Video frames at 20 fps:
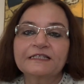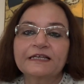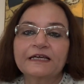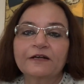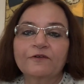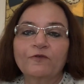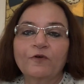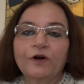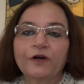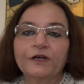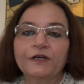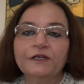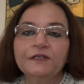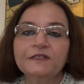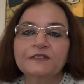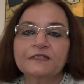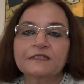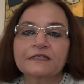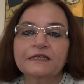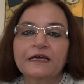their
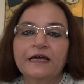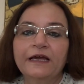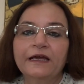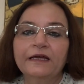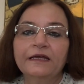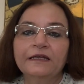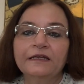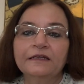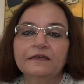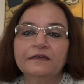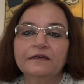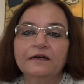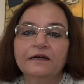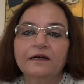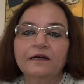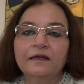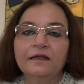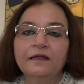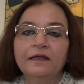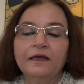voice, and
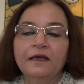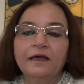the